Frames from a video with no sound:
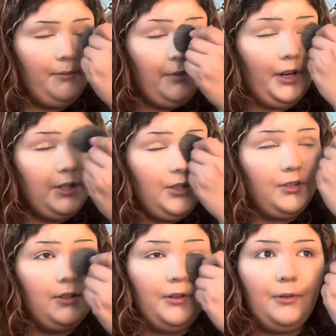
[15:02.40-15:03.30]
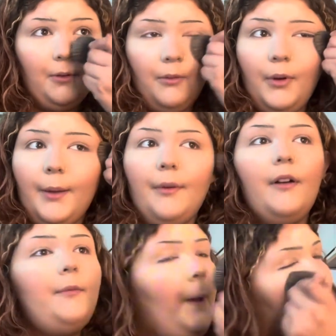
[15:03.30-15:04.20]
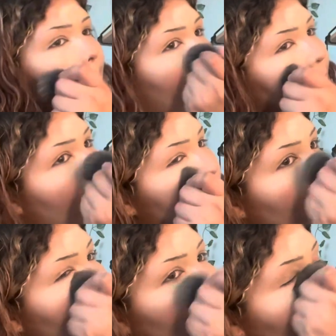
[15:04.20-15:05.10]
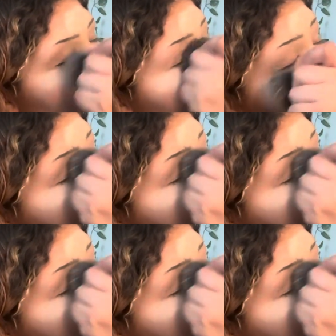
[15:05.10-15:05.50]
brush to wipe off my baking powder,